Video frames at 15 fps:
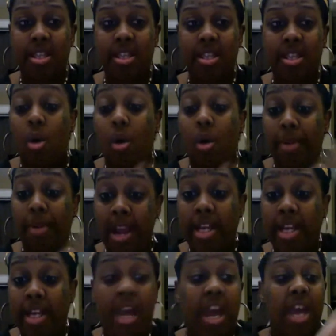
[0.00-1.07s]
you are
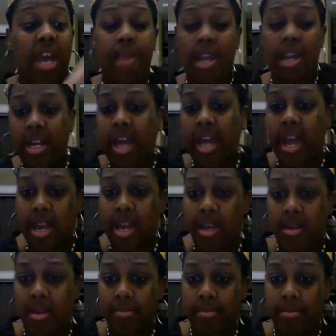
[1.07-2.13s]
playing a game in a
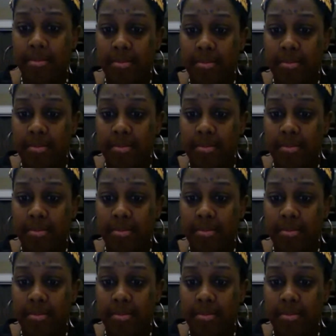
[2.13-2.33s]
game,